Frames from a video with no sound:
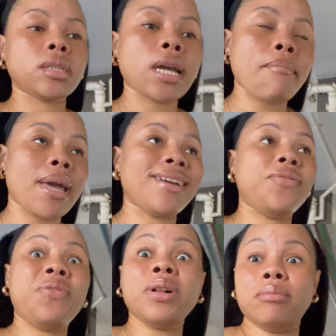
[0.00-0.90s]
come back and
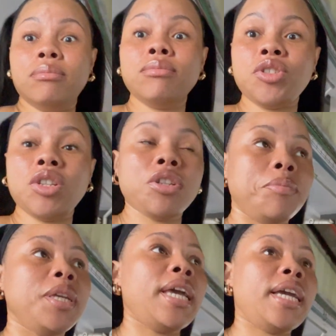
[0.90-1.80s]
film. Today's going
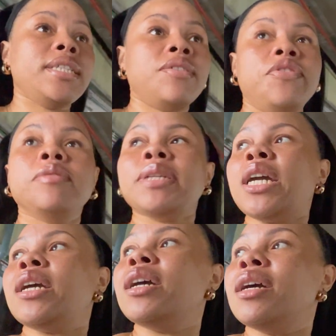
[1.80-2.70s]
to be a hectic film
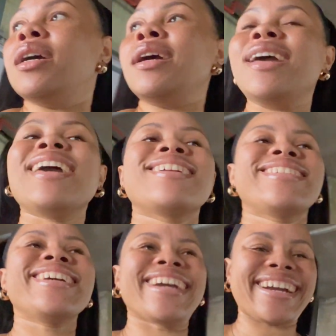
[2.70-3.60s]
day,
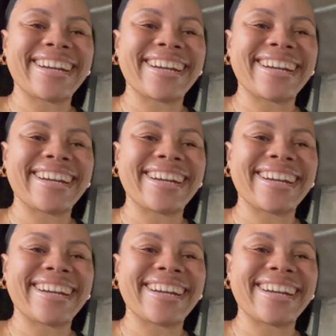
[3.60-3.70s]
hectic.